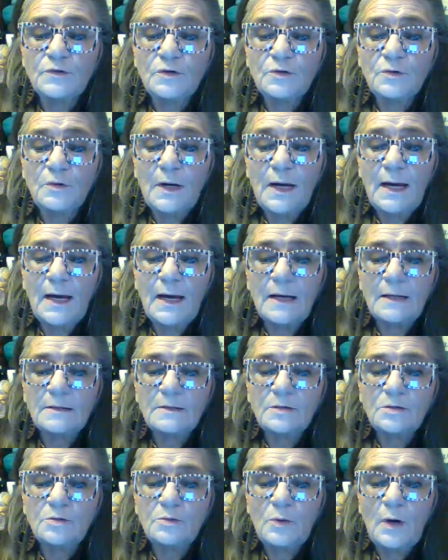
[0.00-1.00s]

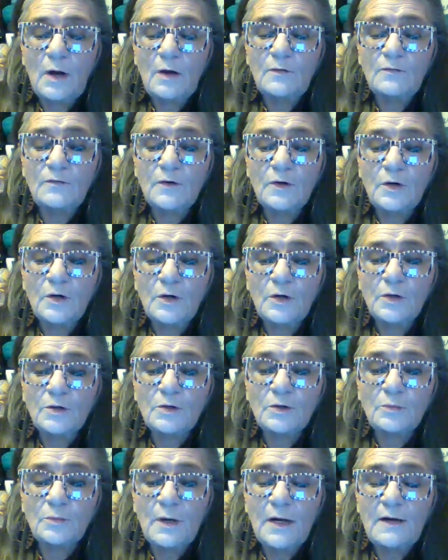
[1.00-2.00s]
correct. You overheard
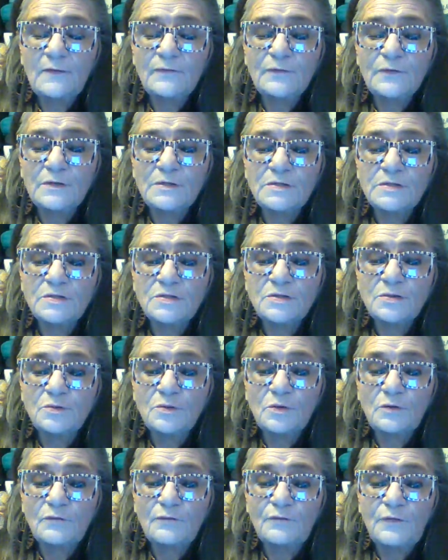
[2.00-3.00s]
a reference to
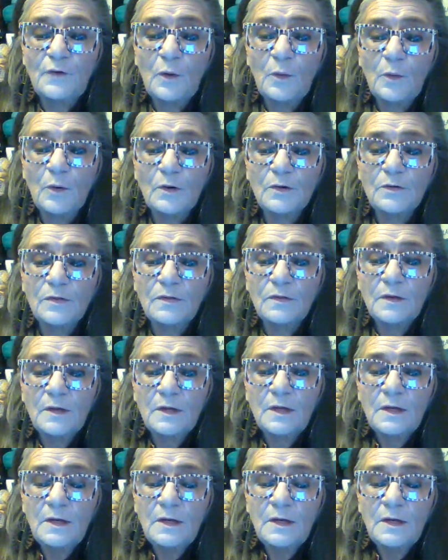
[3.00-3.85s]
the fourth.